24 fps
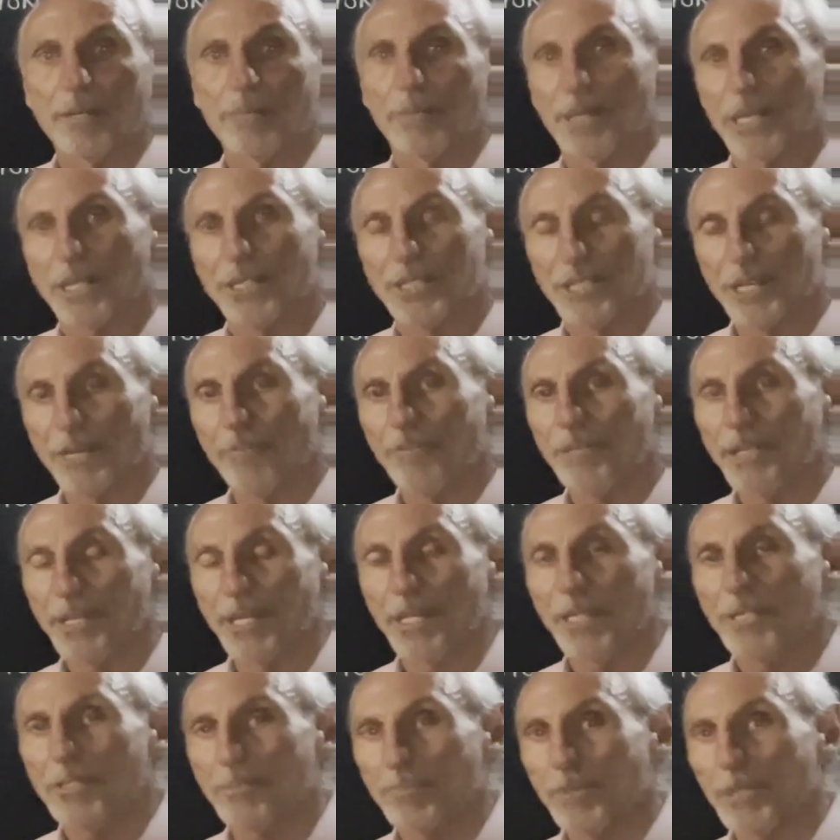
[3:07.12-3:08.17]
because
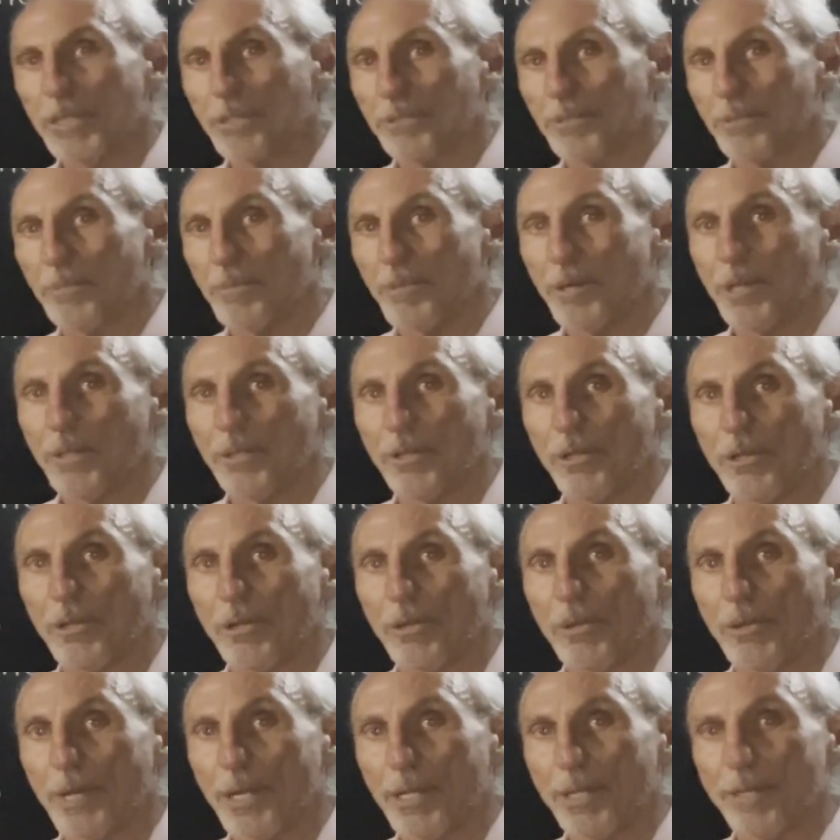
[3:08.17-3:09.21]
everything is built upon the
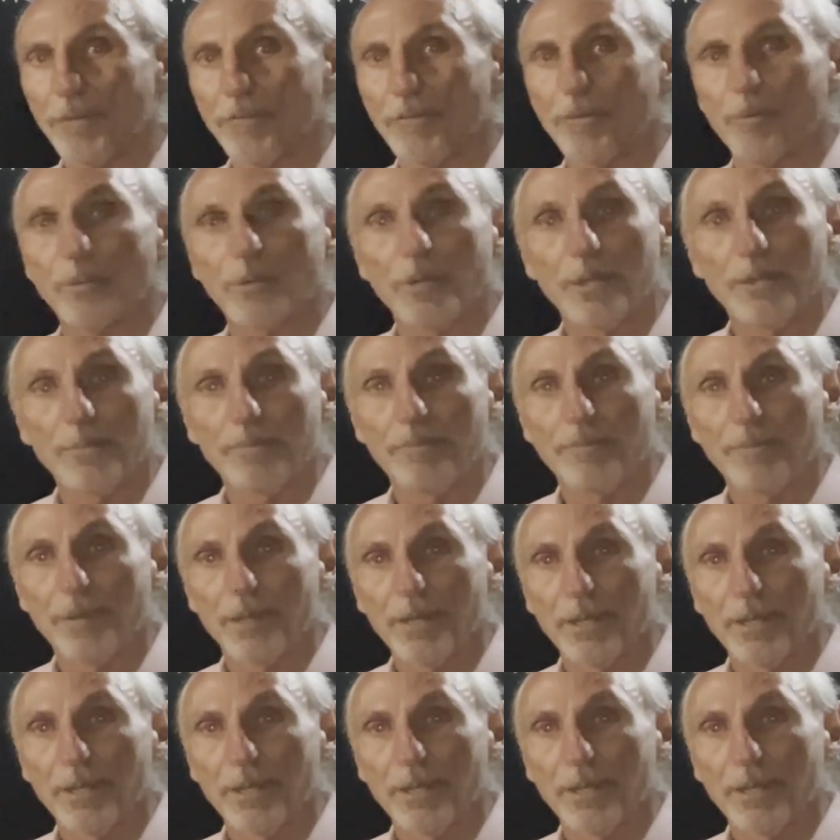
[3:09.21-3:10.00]
low end of a room.